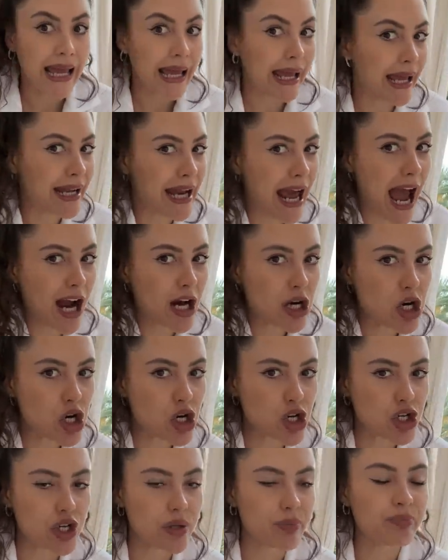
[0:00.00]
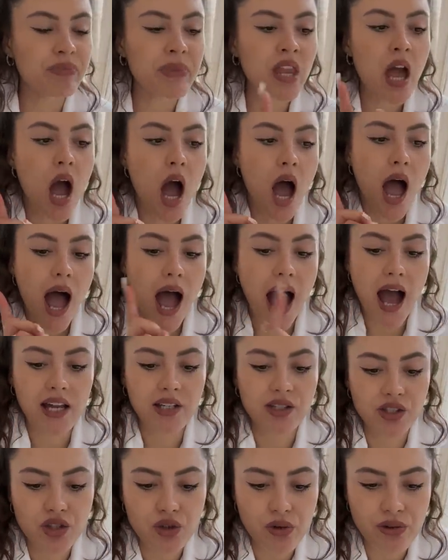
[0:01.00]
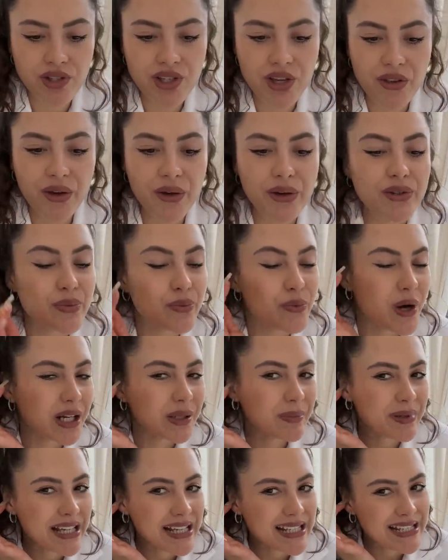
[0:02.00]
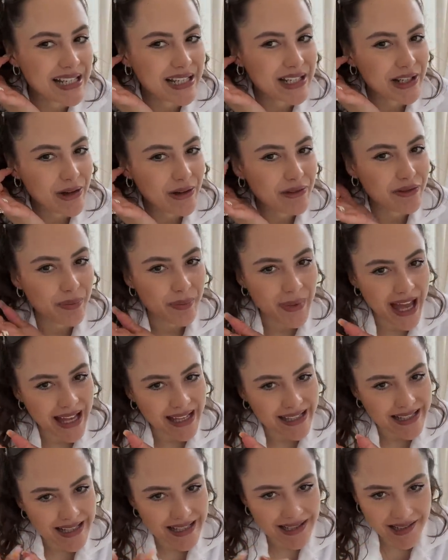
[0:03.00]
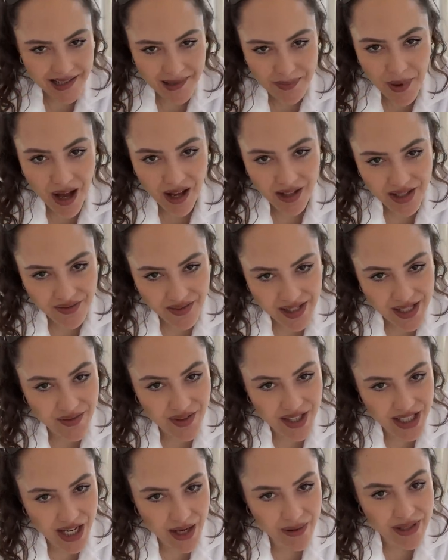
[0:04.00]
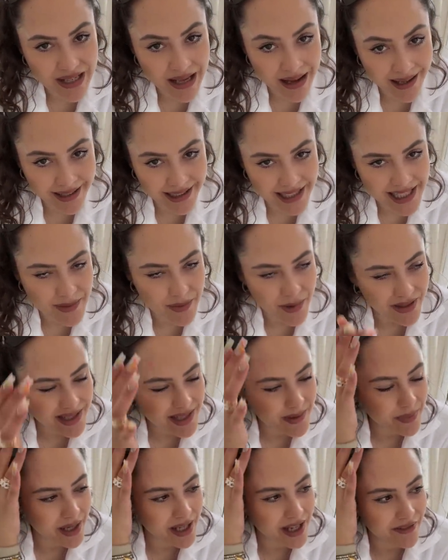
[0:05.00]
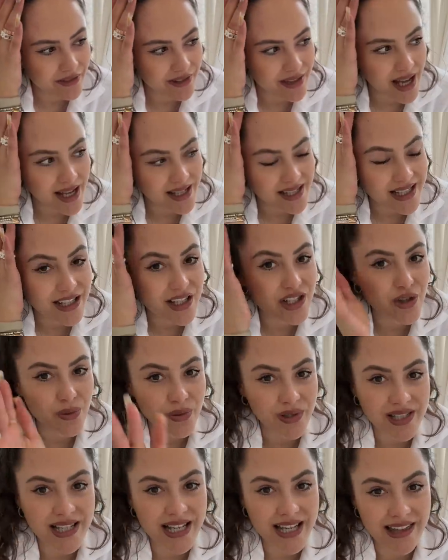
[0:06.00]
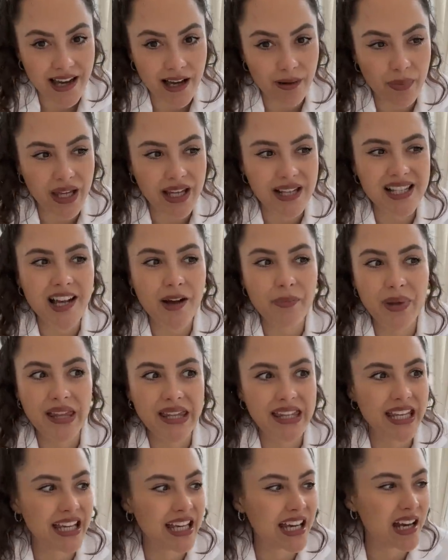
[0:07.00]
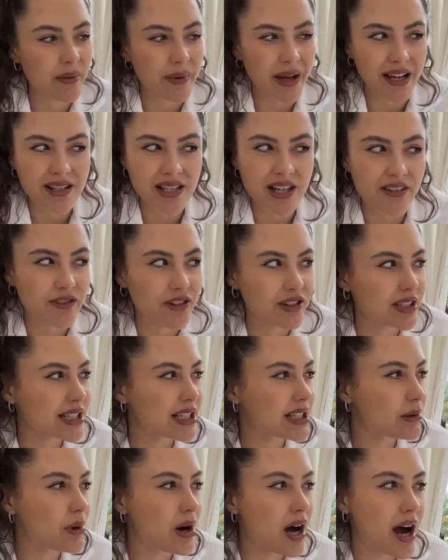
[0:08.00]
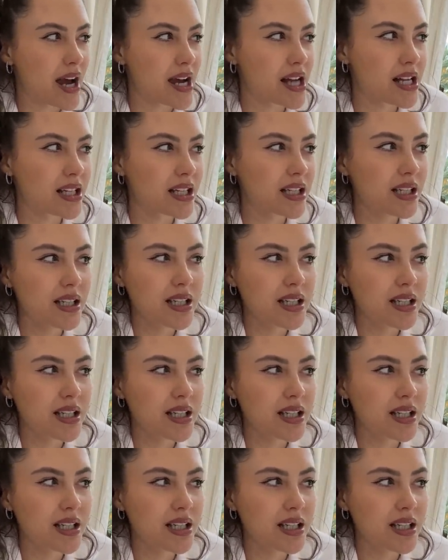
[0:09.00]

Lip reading: in action. And also there is one piece that I got from SSENSE. Part of this video is kindly sponsored by SSENSE. You'll see that piece. I've been thinking about it for a little while.